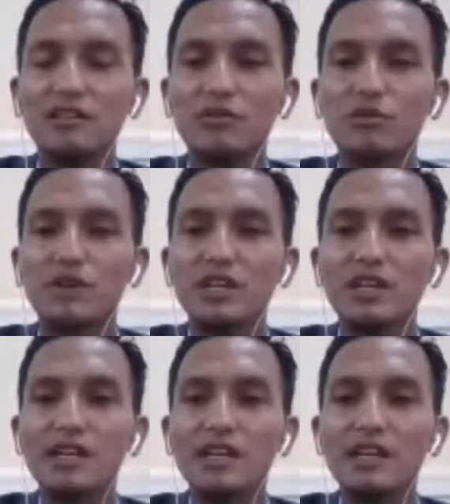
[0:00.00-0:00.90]

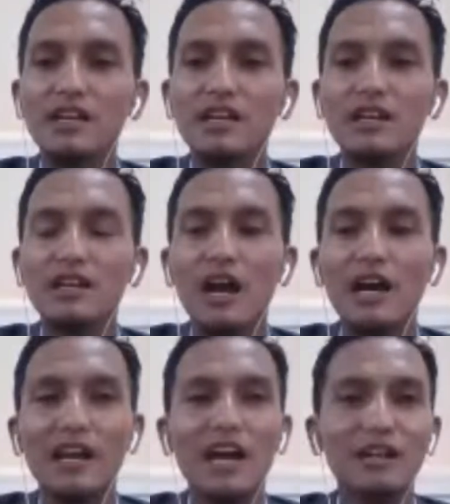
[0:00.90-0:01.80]
we
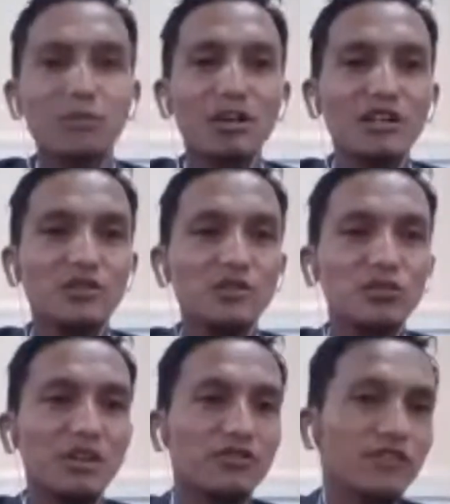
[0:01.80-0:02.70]
are unable to
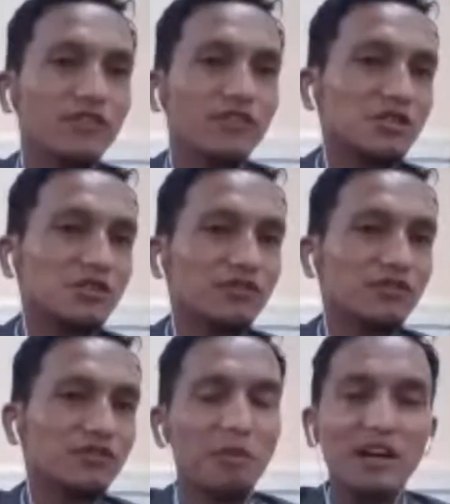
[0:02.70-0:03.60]
meet face to face,
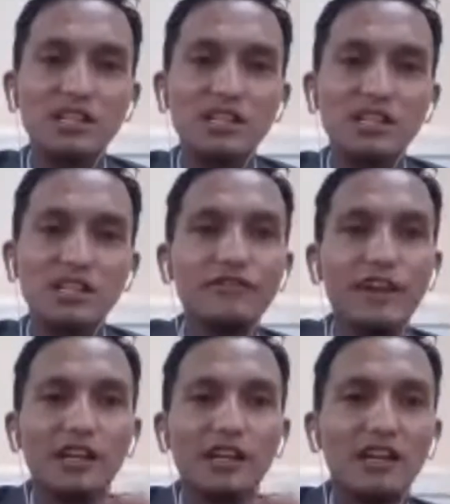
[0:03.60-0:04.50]
myself
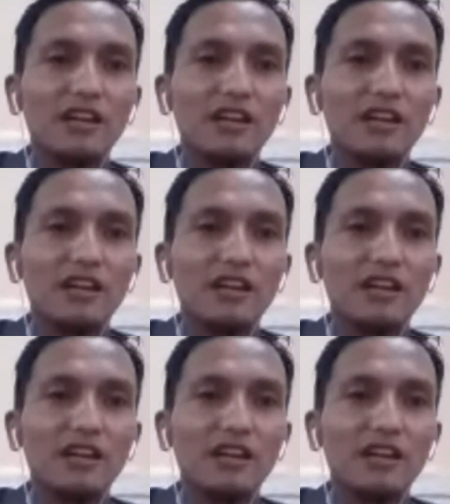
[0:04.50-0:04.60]
and